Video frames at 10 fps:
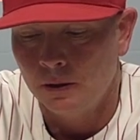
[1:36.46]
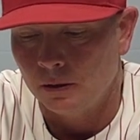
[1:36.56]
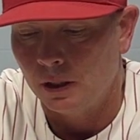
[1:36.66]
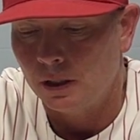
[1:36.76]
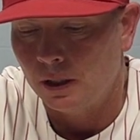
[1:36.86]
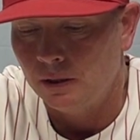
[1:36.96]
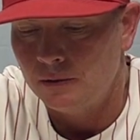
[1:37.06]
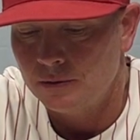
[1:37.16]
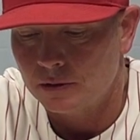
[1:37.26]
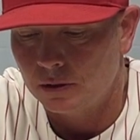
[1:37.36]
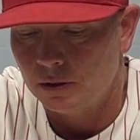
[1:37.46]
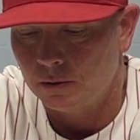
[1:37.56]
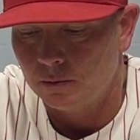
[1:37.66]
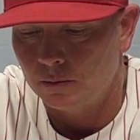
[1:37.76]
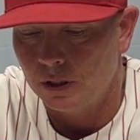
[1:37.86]
Yeah, Andrew's, you
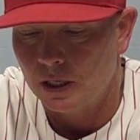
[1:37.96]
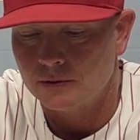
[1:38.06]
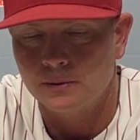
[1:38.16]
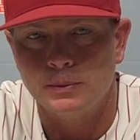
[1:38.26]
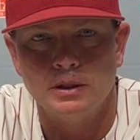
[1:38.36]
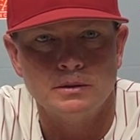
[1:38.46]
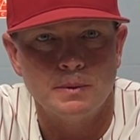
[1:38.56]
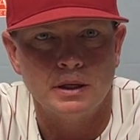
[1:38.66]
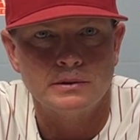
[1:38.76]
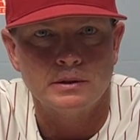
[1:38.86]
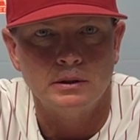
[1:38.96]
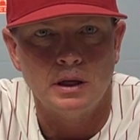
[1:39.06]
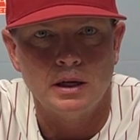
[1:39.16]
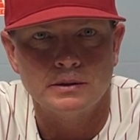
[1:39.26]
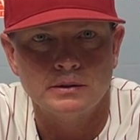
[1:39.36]
know, he hasn't been his best the
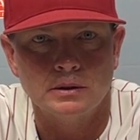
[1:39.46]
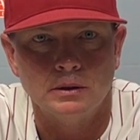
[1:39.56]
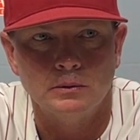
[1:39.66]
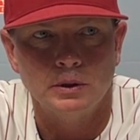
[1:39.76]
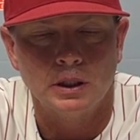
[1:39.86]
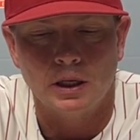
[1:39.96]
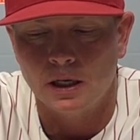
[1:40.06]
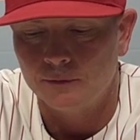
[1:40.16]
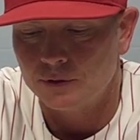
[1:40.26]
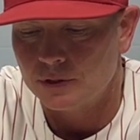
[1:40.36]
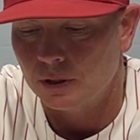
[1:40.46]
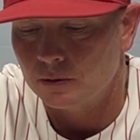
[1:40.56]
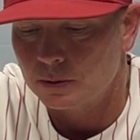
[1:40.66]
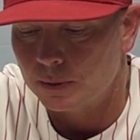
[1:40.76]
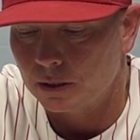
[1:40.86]
last, you know, week and a half or so.
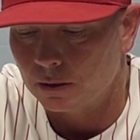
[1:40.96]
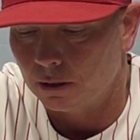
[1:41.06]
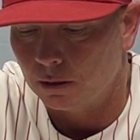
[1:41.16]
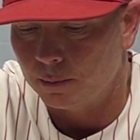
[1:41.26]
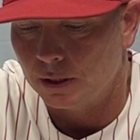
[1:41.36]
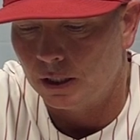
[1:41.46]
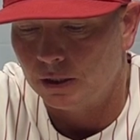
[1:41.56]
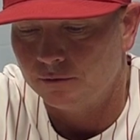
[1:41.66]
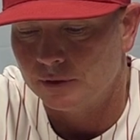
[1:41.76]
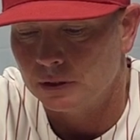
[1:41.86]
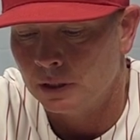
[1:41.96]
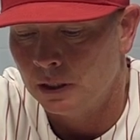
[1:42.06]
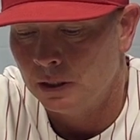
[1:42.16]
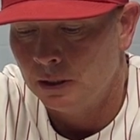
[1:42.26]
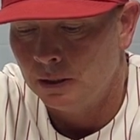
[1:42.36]
He's been a little bit off,
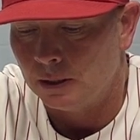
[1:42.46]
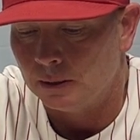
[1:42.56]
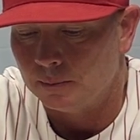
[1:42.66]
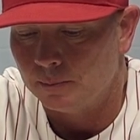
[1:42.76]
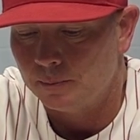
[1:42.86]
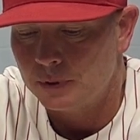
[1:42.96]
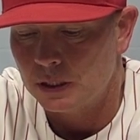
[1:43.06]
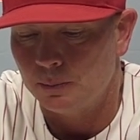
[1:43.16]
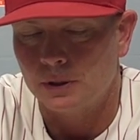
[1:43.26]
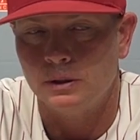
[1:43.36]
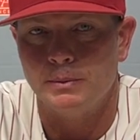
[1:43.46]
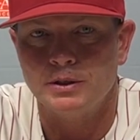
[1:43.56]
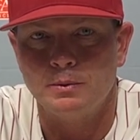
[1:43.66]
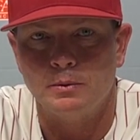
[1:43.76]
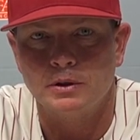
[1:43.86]
and typically
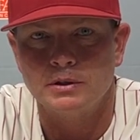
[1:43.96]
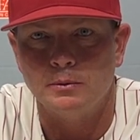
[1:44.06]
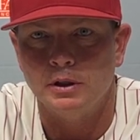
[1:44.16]
baseball works that way.